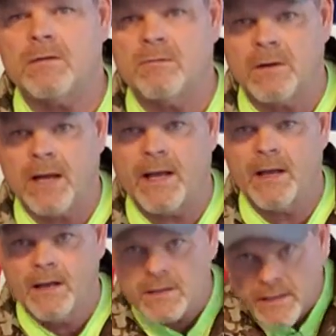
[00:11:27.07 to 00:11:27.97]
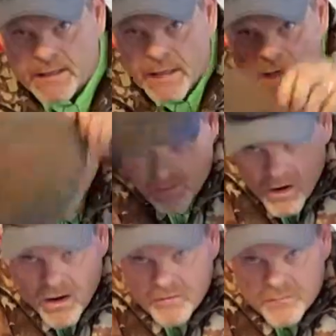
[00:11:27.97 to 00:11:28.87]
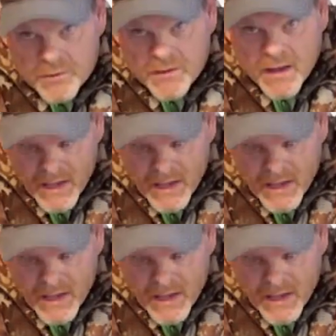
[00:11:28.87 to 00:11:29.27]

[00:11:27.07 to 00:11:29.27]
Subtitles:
when I take the helmet off, put the